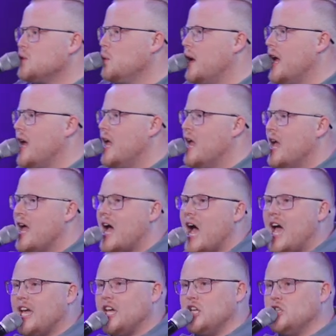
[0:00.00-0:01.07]
is what
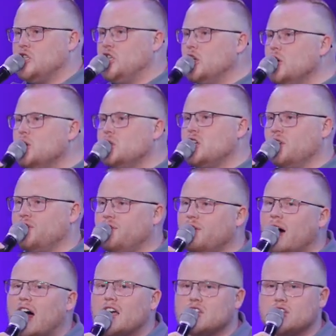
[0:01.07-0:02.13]
I can do to
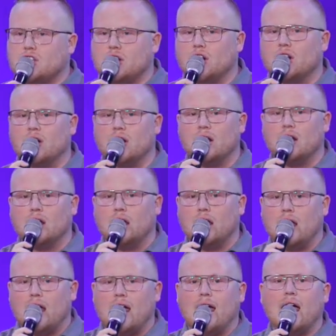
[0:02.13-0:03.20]
foster
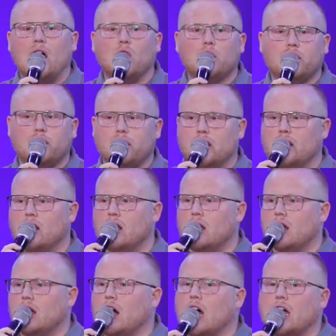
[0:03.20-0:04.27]
a healthy,
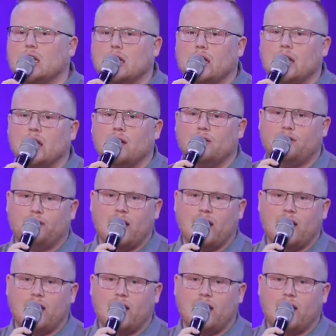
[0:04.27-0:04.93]
godly